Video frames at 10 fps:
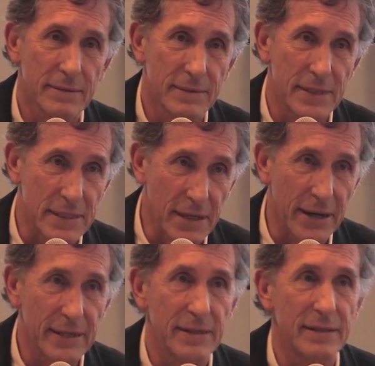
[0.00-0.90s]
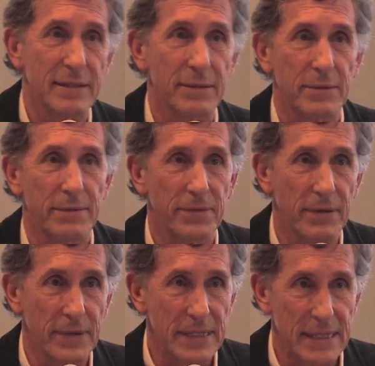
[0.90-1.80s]
designed it. There were a few
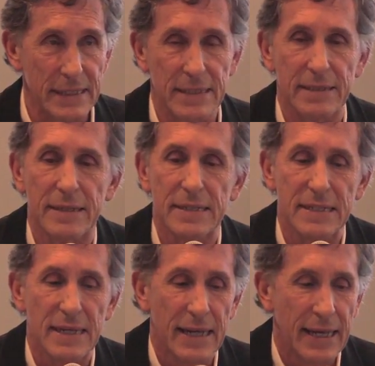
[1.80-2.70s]
of us that did this.